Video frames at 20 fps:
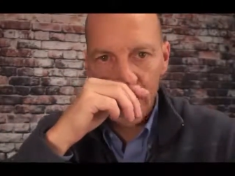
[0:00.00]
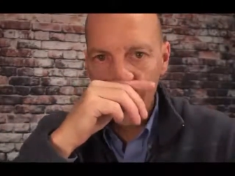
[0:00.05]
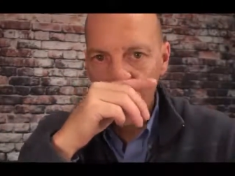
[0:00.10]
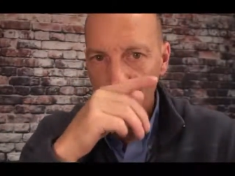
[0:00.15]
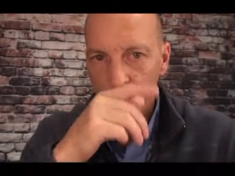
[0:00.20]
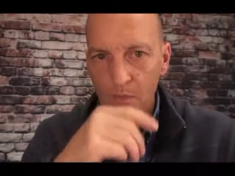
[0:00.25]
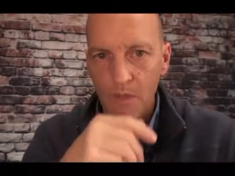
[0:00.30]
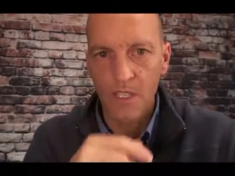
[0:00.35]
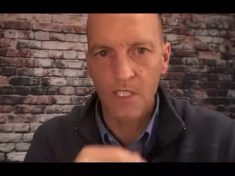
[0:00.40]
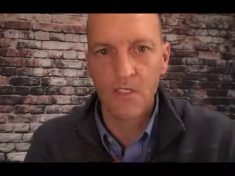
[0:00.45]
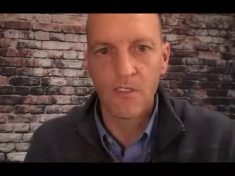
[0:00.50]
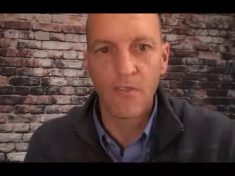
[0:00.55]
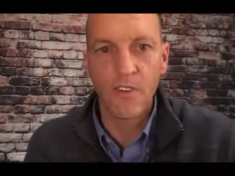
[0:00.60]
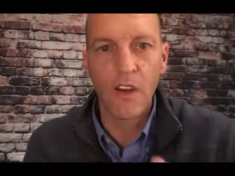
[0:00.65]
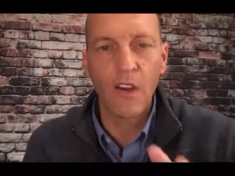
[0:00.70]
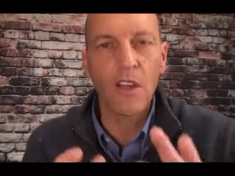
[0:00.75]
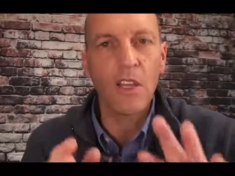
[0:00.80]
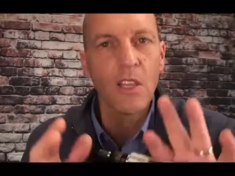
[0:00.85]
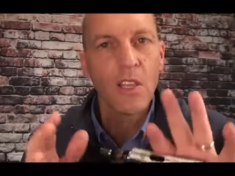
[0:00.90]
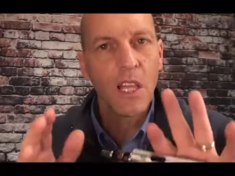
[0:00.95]
Um, it's a
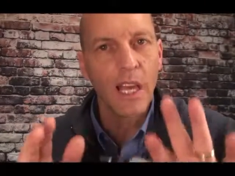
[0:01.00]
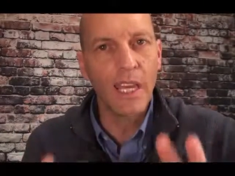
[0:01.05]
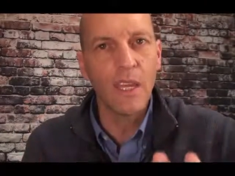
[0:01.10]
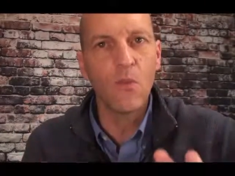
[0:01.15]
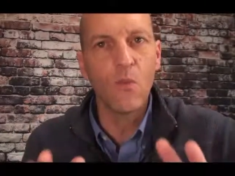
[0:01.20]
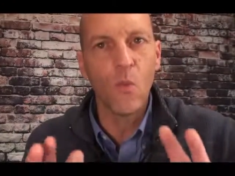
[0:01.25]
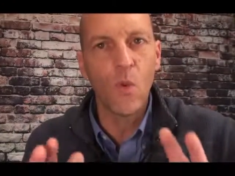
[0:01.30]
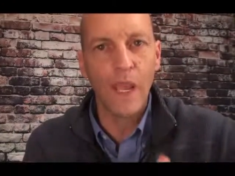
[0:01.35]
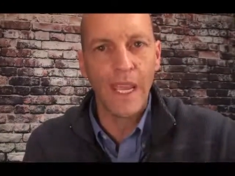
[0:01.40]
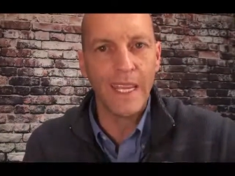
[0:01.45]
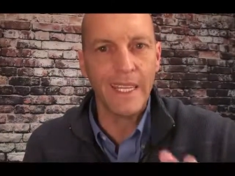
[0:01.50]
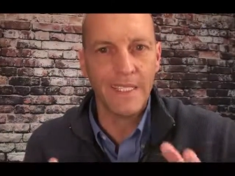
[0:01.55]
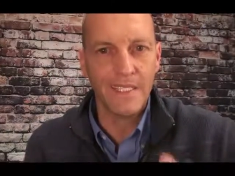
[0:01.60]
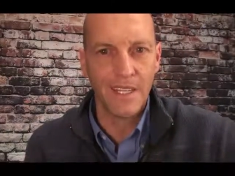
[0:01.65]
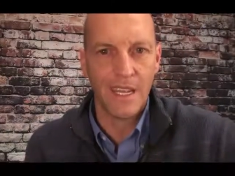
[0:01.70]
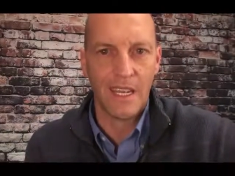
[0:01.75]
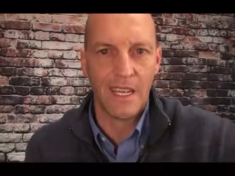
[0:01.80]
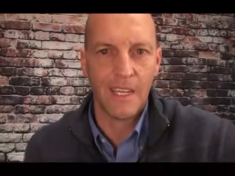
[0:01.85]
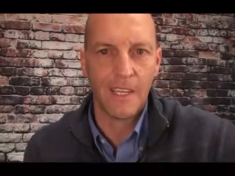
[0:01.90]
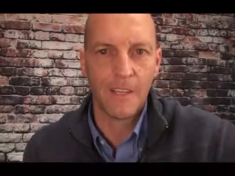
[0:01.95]
very lightweight
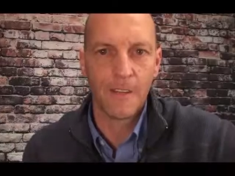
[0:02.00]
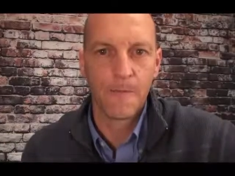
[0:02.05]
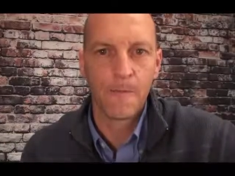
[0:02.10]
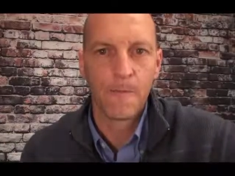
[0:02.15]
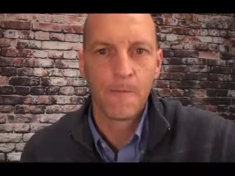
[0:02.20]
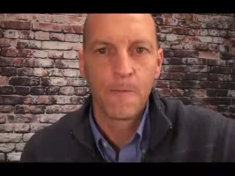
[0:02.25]
tank.